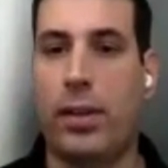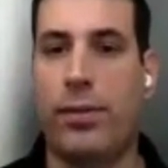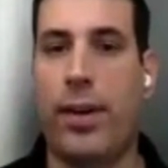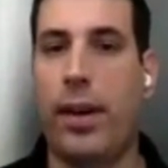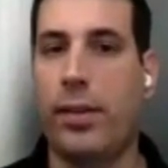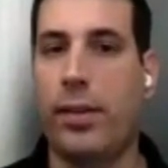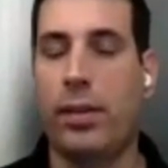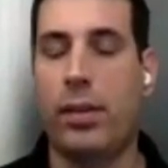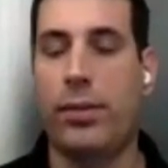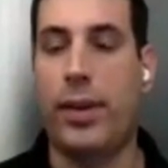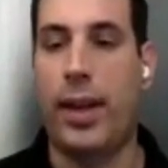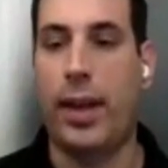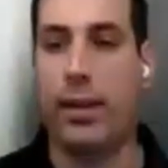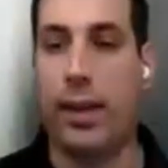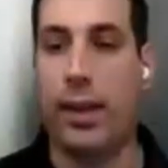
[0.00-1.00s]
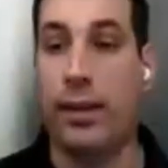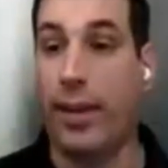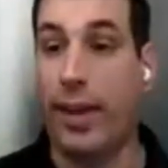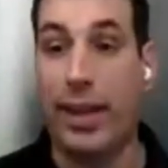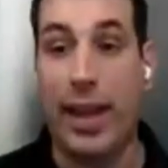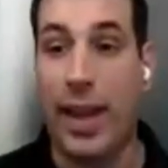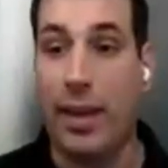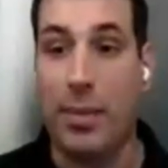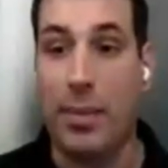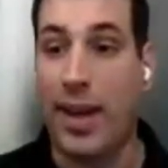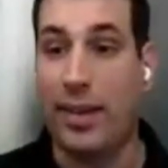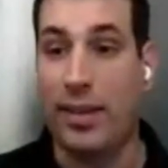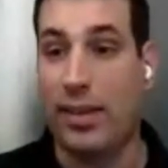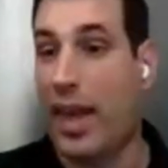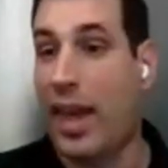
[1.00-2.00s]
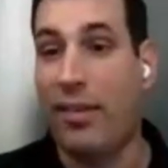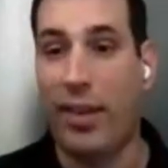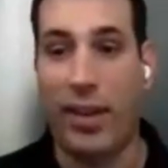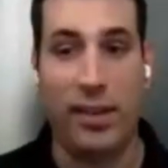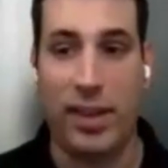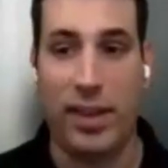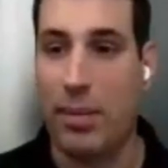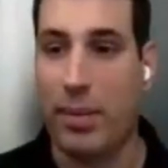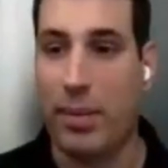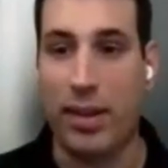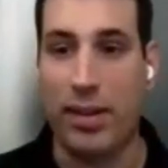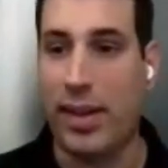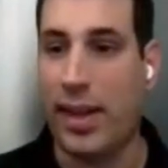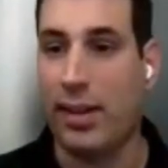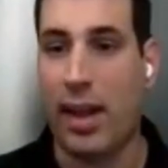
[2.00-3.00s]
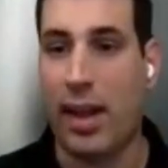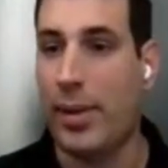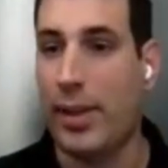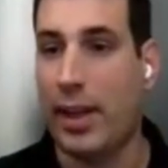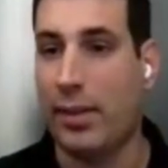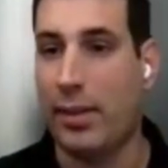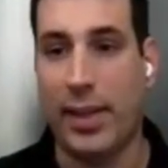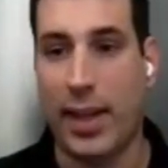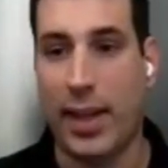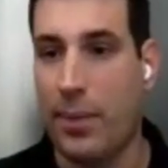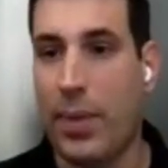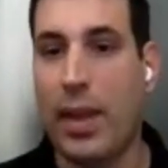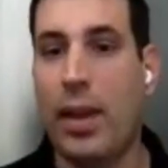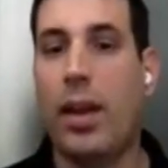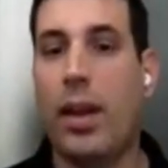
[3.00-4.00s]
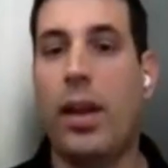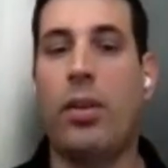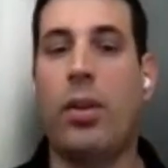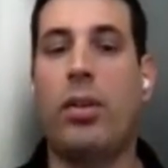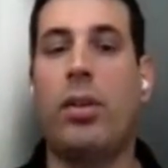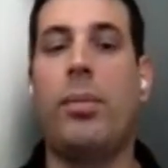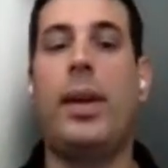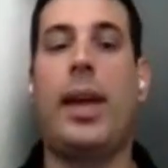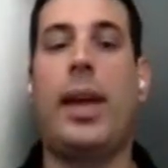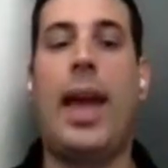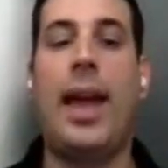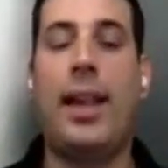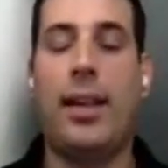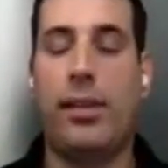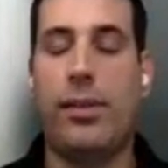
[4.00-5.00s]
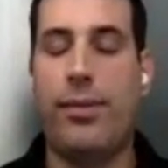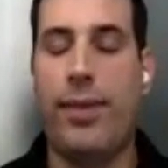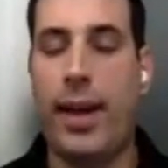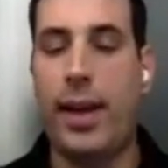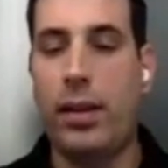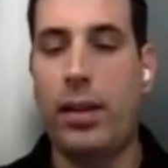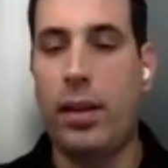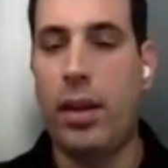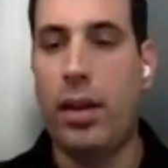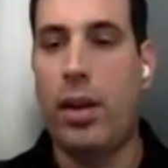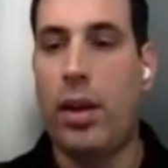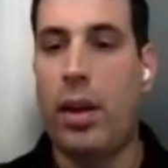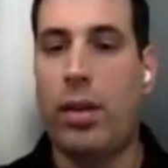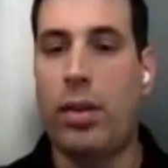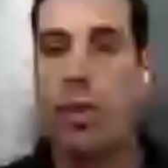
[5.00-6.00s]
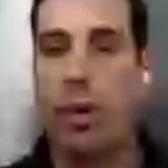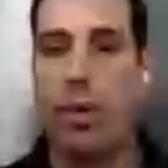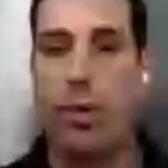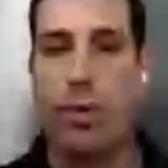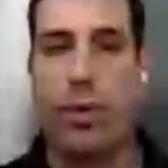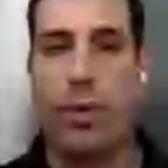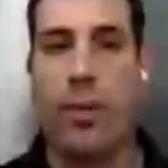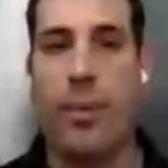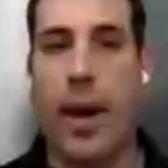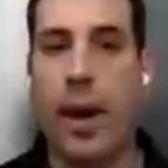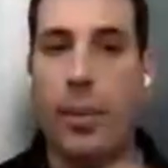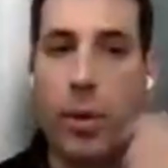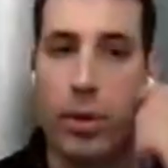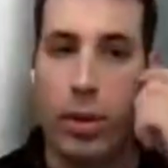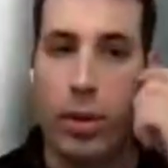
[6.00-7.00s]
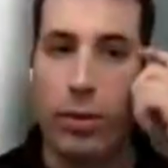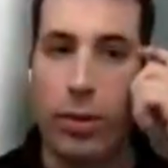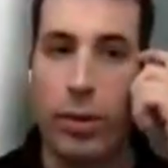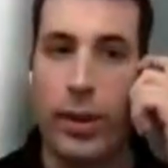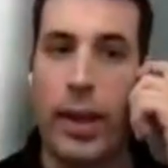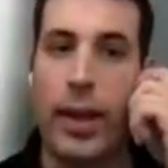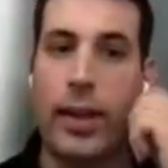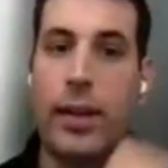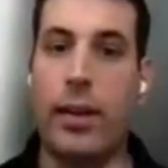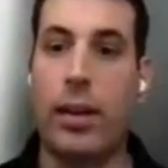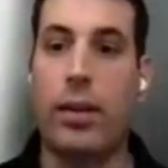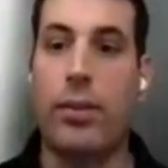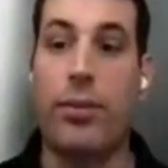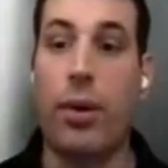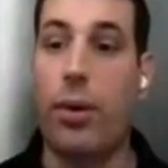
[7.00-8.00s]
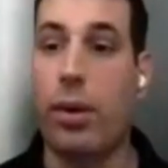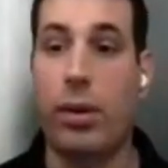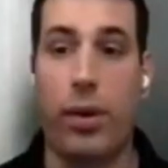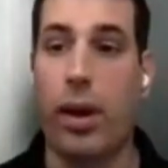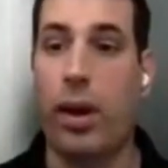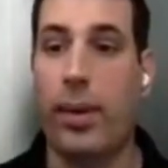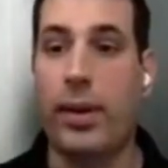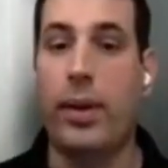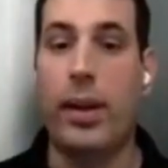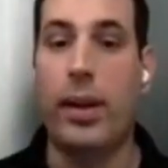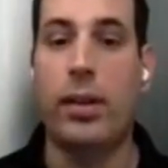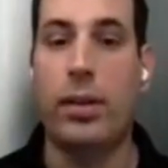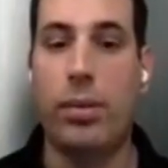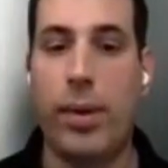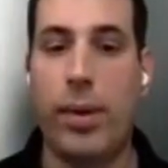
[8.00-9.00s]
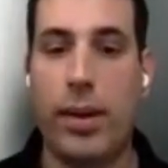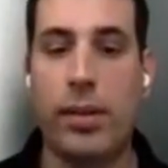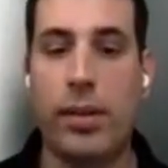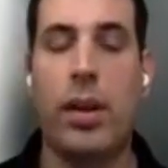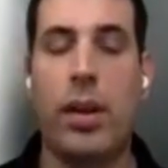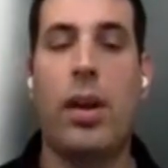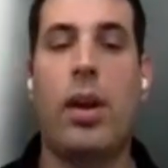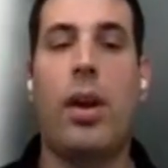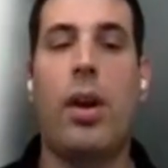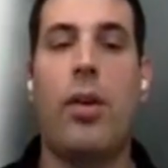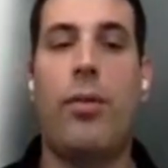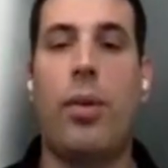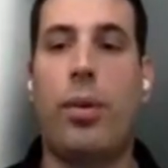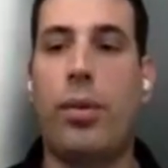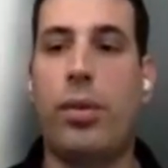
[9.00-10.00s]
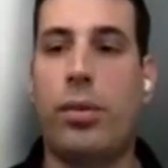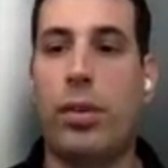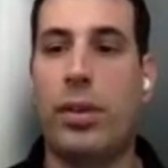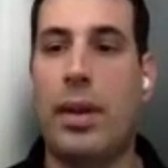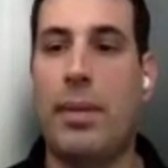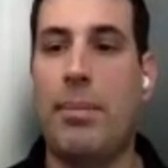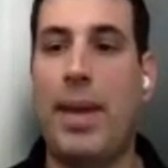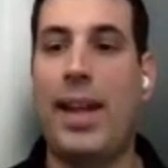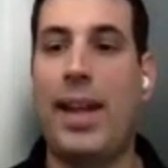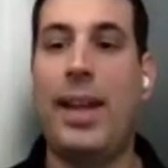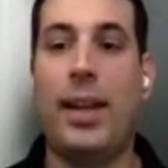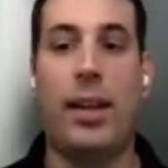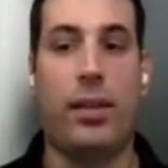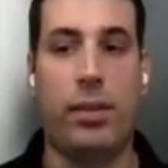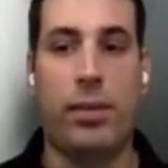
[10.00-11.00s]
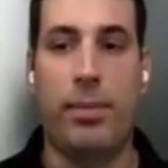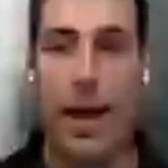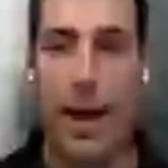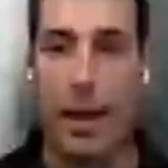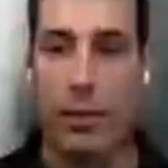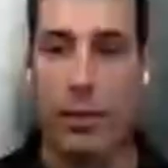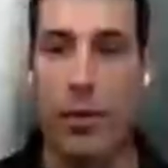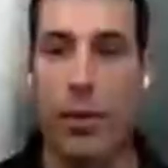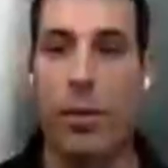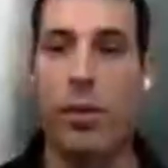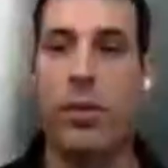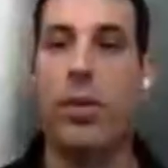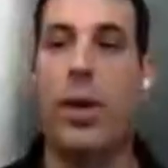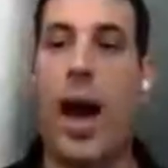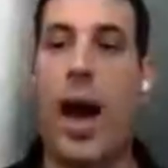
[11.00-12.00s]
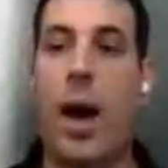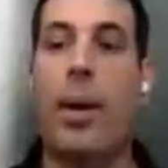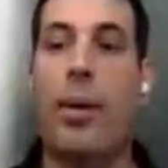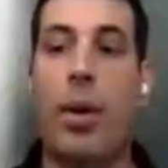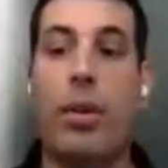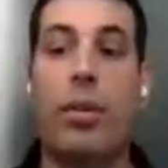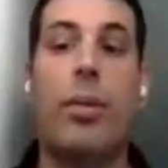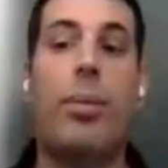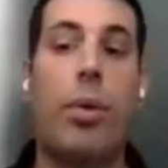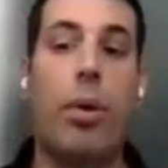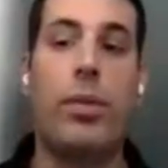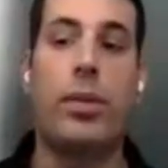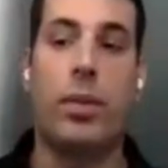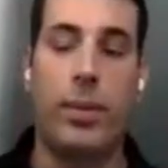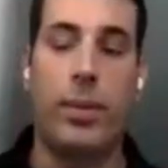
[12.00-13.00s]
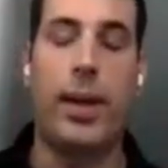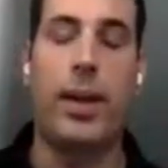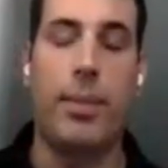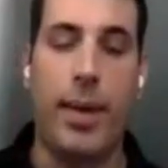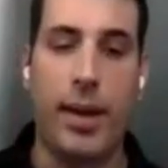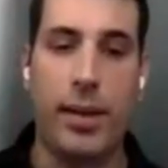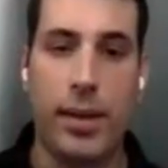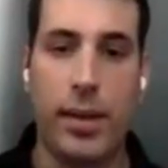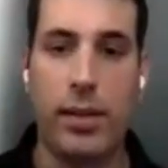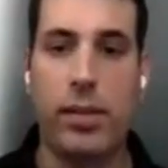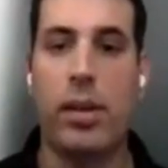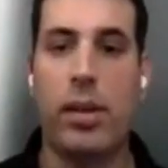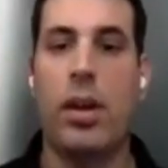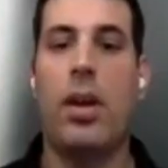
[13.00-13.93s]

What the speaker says: thousands of alerts every day because every skip can say it's capitalized a day. It's going to be endless fight. So from my point of view, the focus for everyone who listening to us, focus on the maintenance part, focus on how I'm going to approve it on a weekly basis,